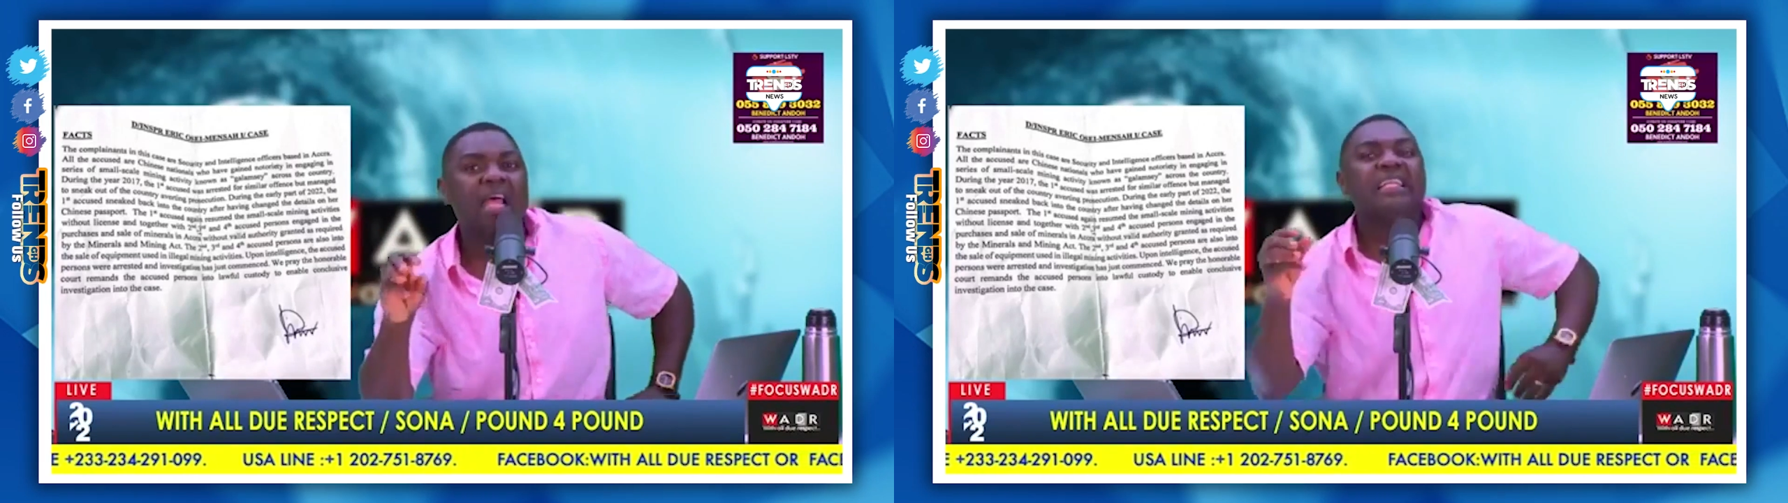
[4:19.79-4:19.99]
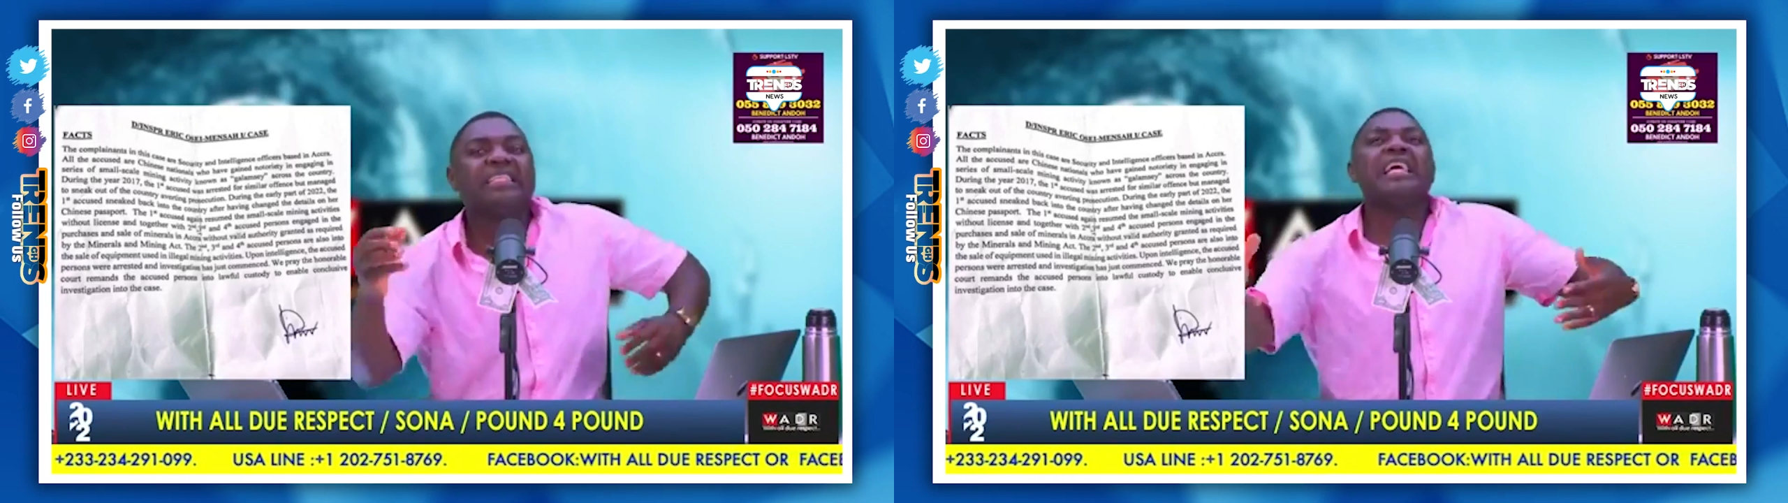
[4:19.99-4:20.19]

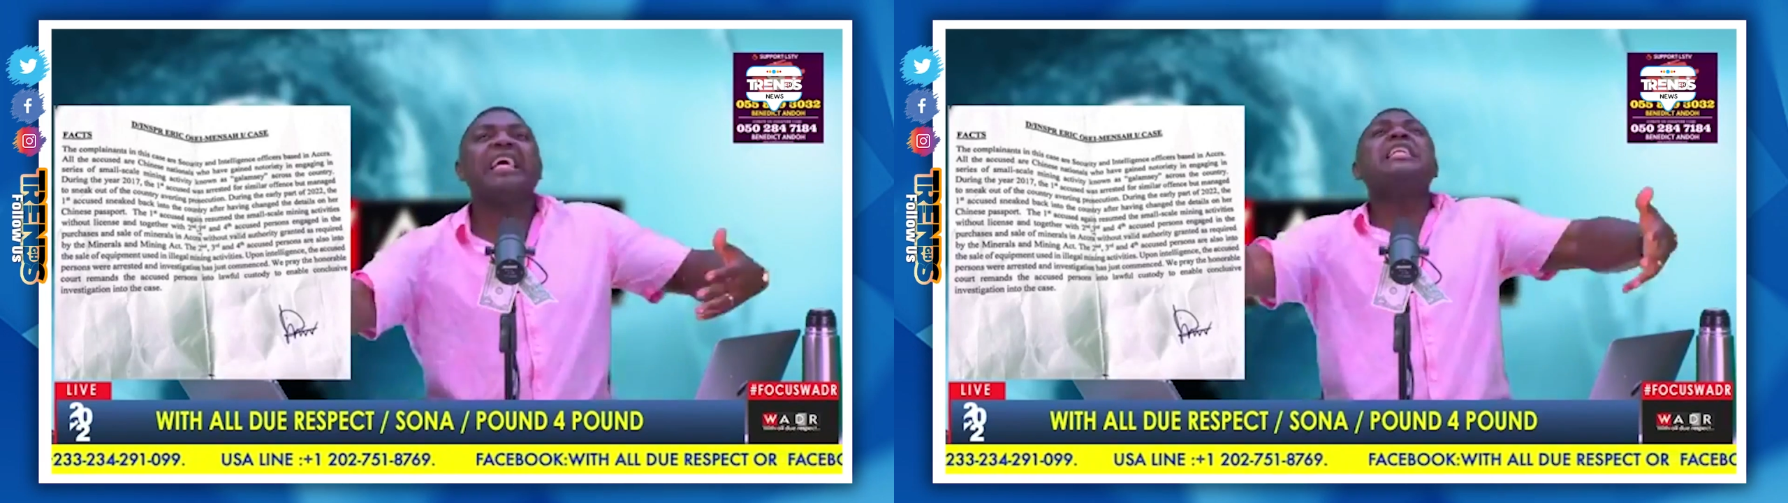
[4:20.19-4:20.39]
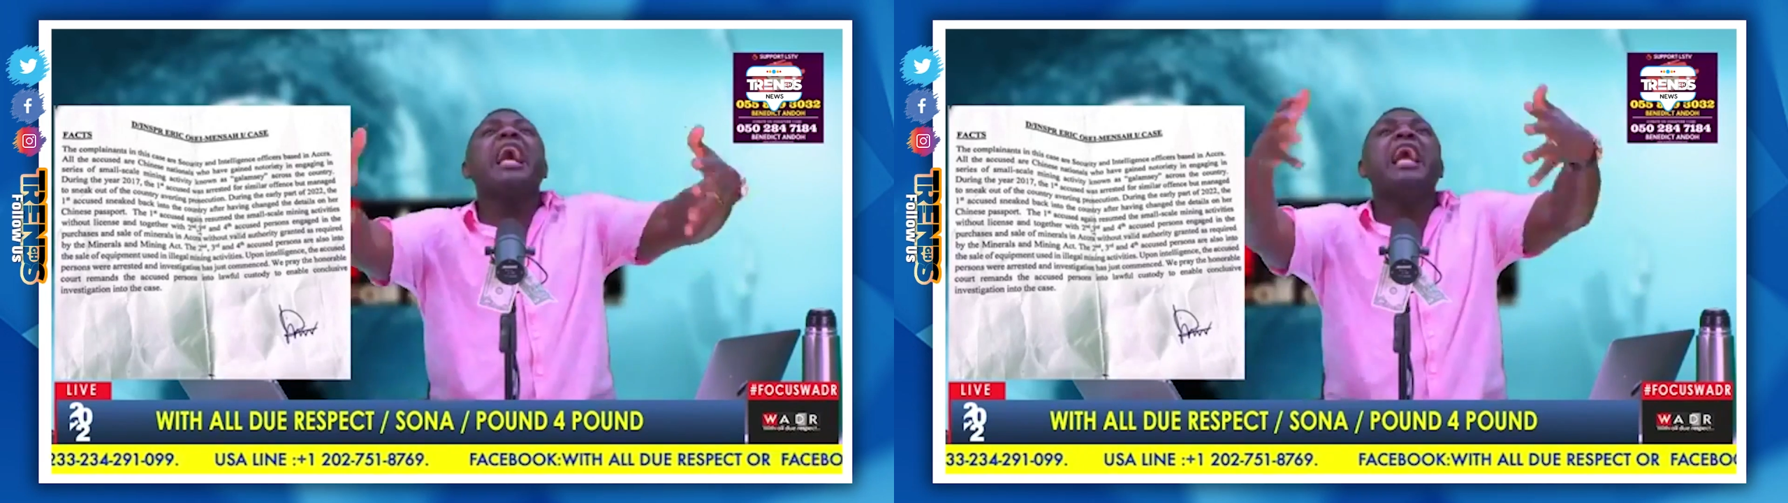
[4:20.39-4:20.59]
The
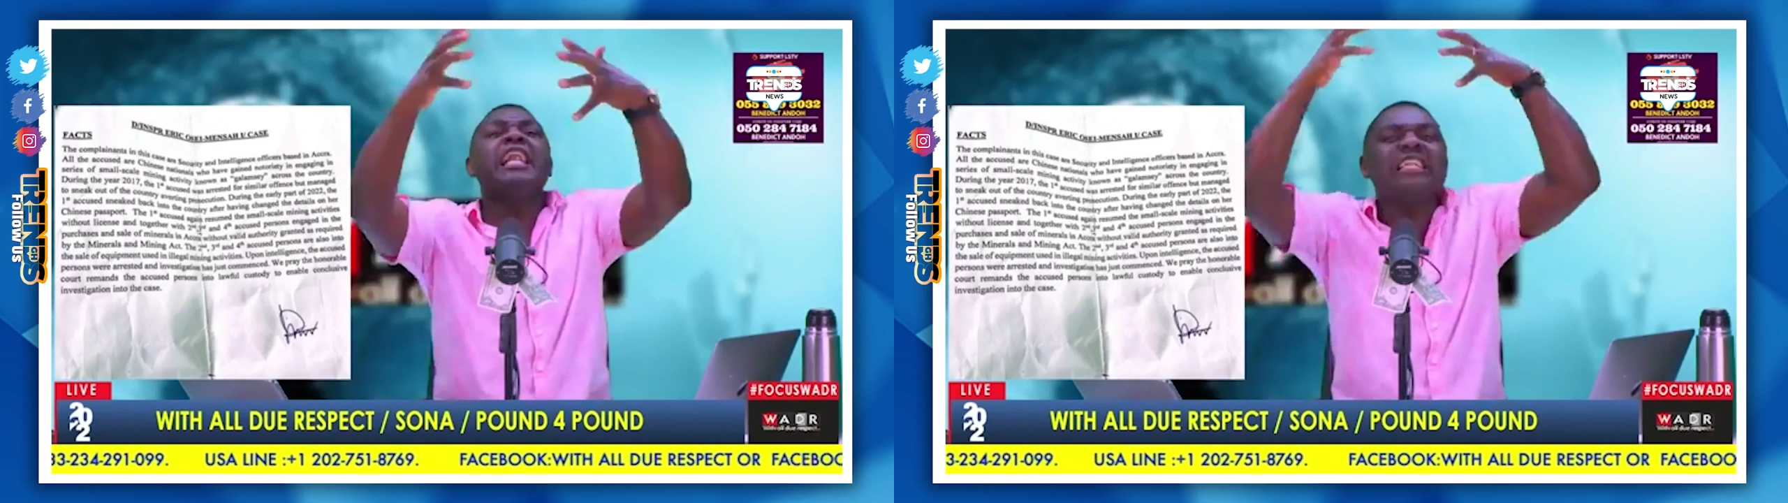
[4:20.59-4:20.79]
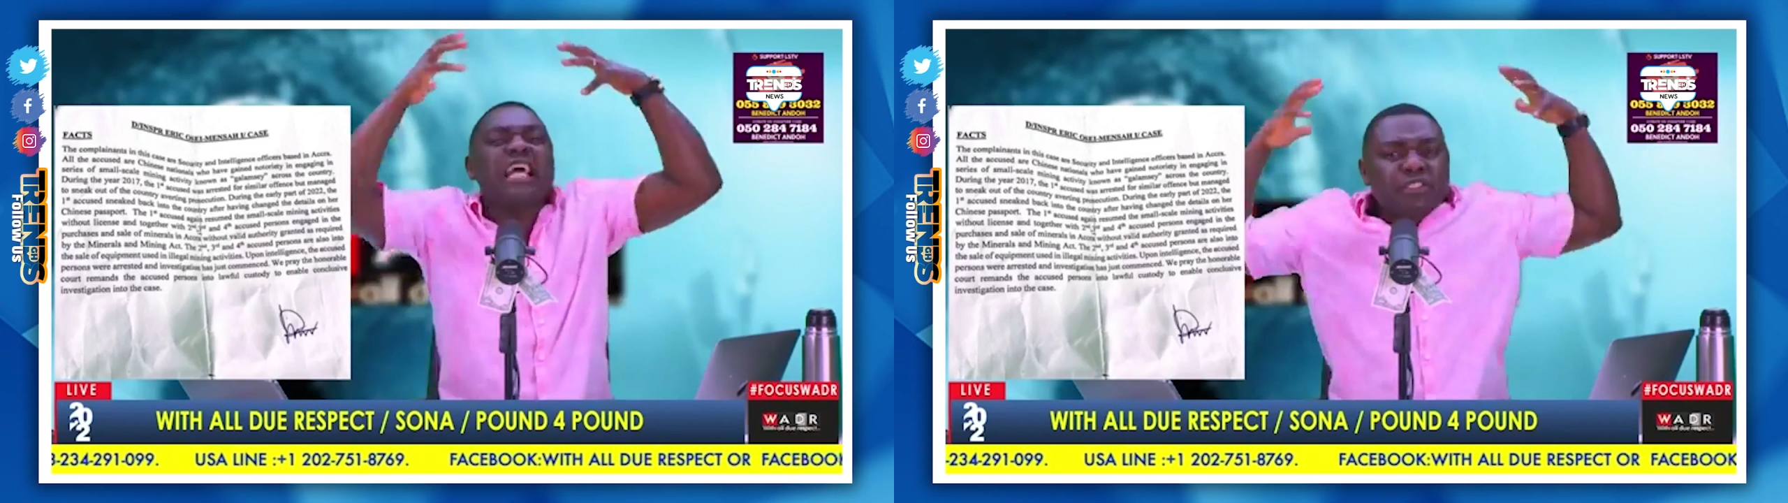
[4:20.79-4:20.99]
yenina need to